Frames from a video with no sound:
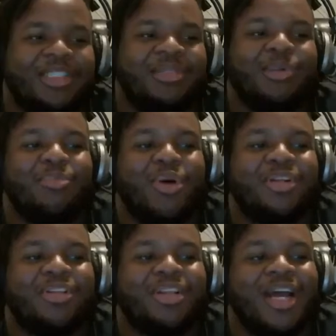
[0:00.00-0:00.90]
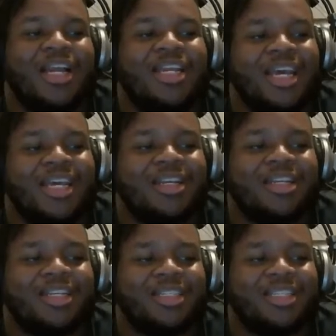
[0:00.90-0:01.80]
seems to be pointing to the
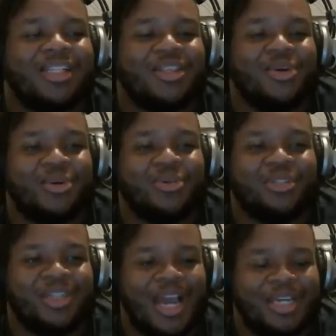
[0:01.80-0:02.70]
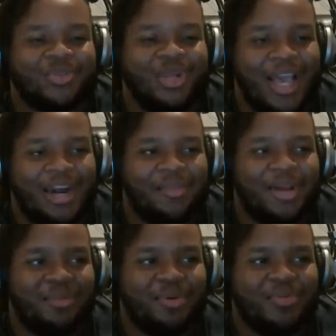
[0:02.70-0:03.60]
'98, like the old actual
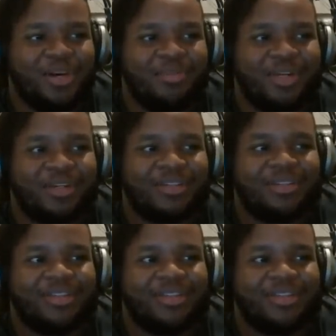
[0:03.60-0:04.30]
animated movie, and I'm like,